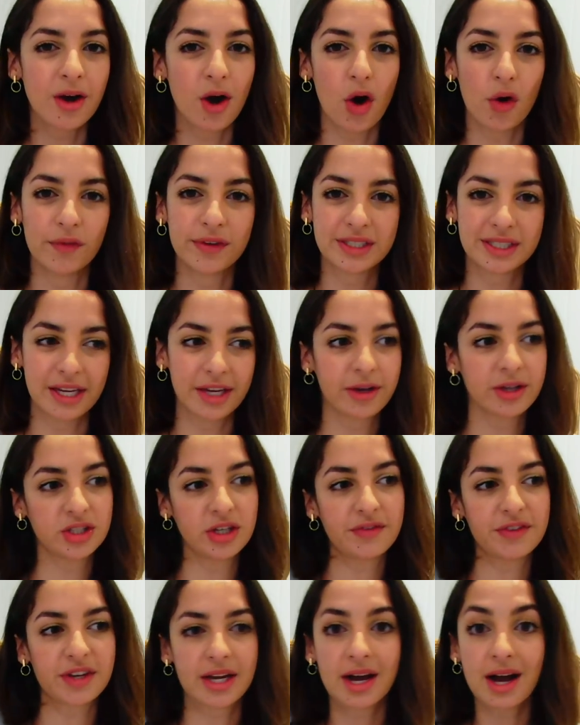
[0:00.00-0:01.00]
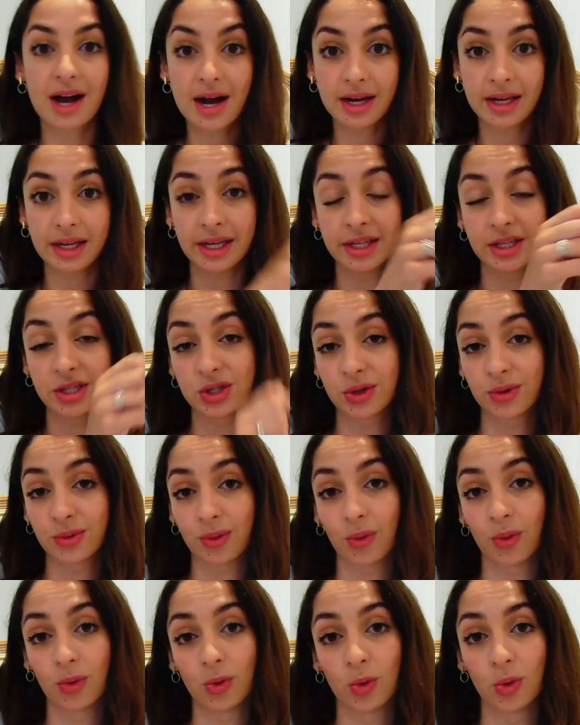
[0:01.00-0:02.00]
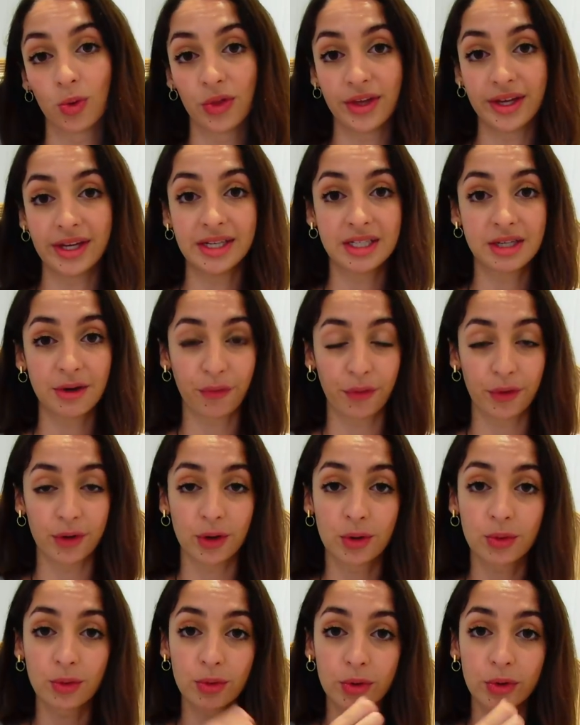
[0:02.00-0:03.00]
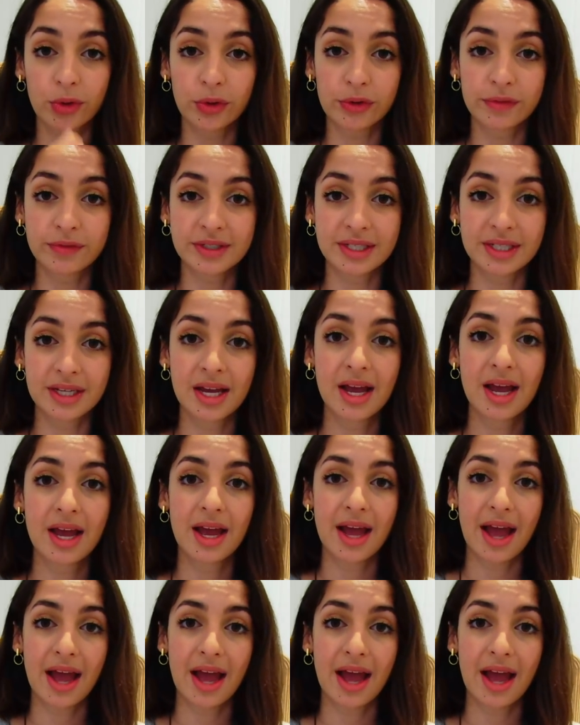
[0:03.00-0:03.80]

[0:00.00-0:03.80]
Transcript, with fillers: obviously because you have to cut into all the different grooves,